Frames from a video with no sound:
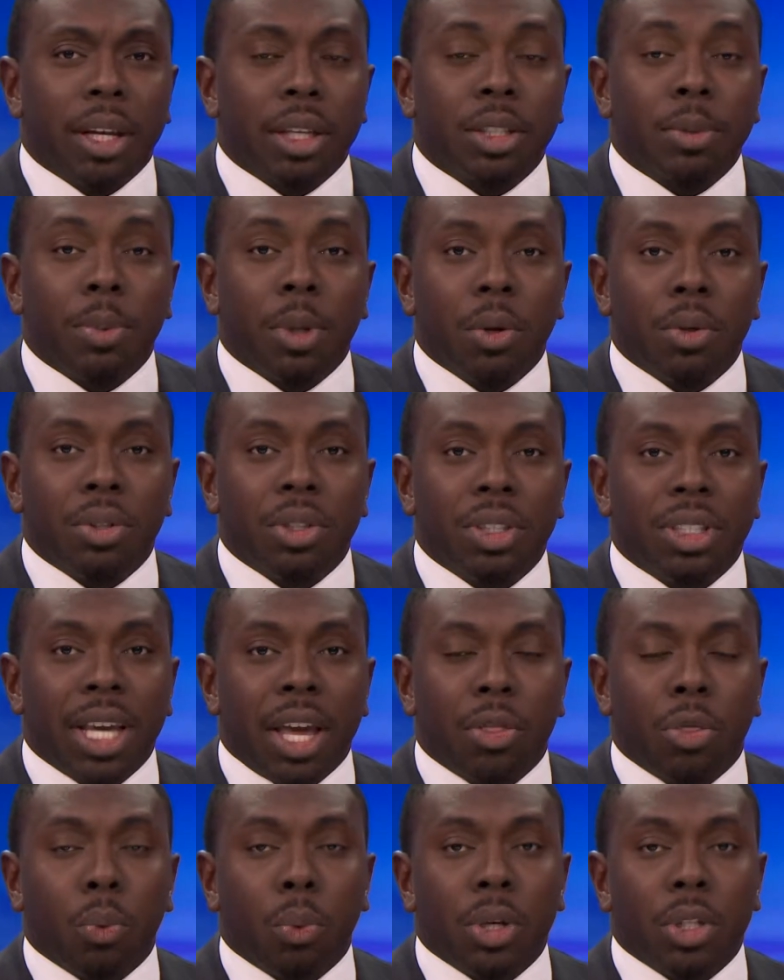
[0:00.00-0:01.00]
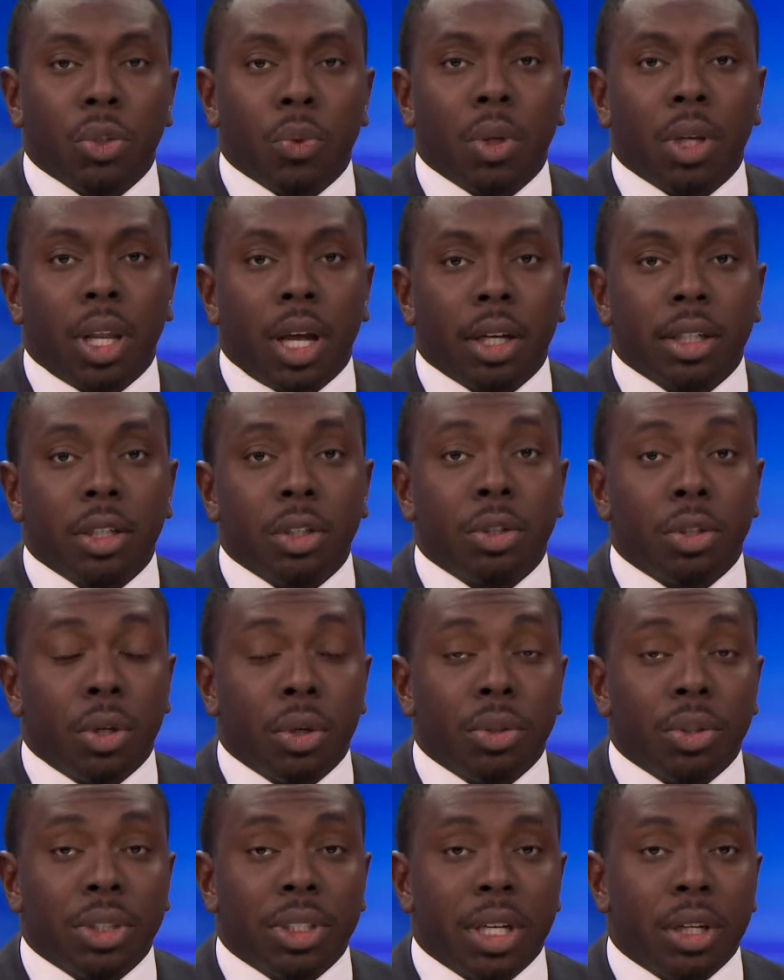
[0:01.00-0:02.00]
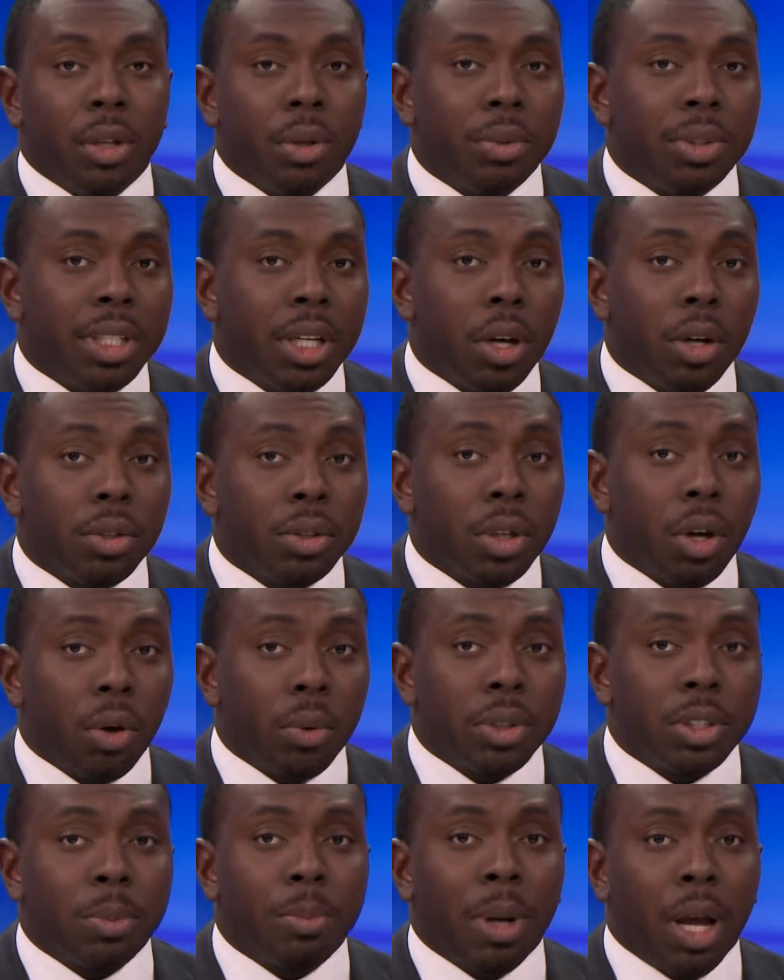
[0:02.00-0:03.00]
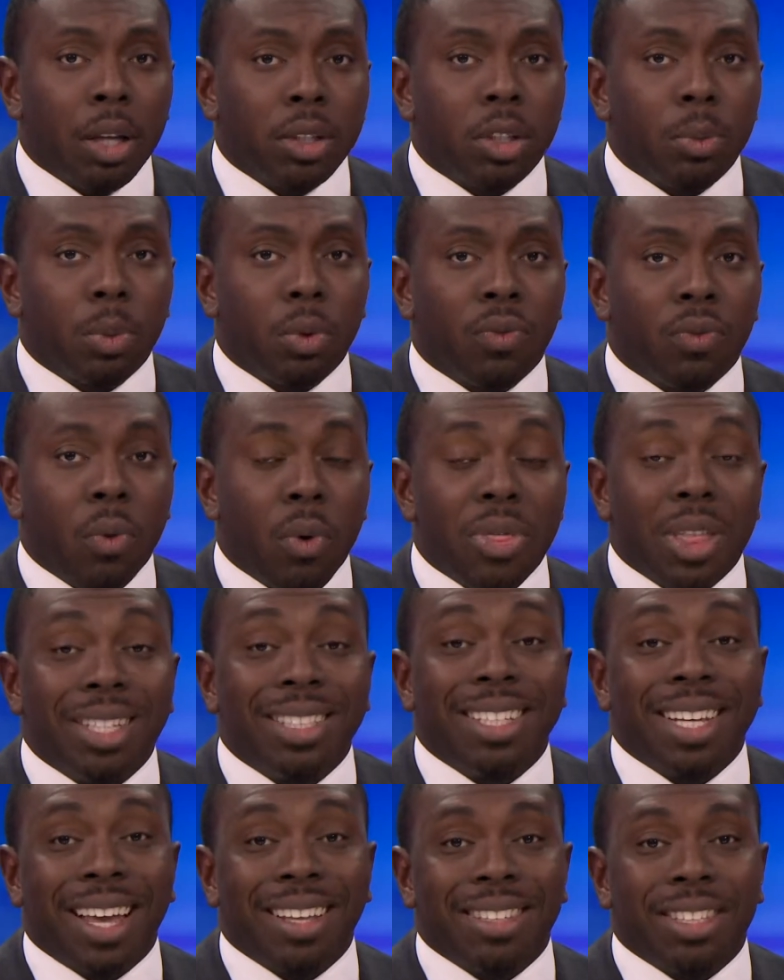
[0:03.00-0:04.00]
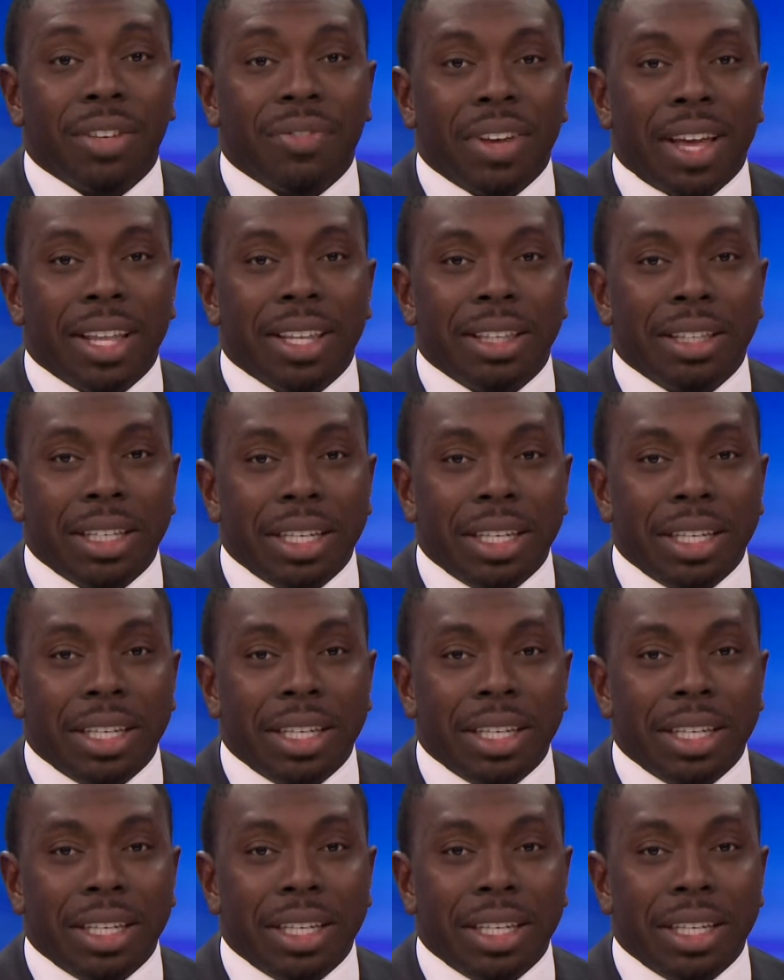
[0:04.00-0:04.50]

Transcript: Explosions at three Sri Lanka churches and hotels are responsible for the deaths of at